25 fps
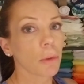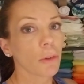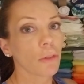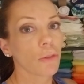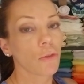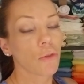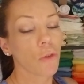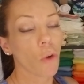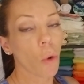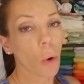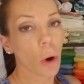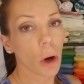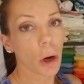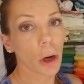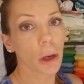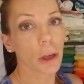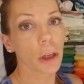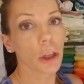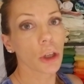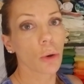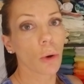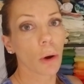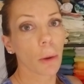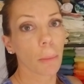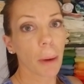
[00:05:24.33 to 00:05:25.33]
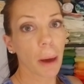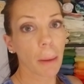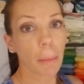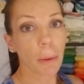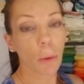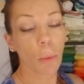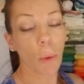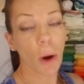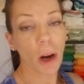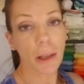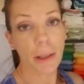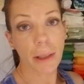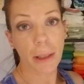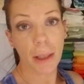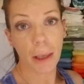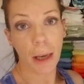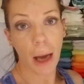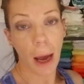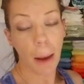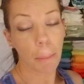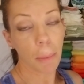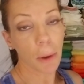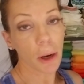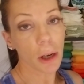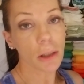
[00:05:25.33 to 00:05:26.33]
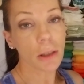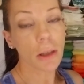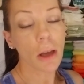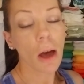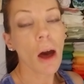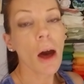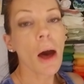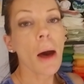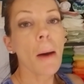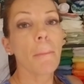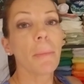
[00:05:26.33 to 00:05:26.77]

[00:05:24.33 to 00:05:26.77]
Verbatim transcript: before your baby wears the diapers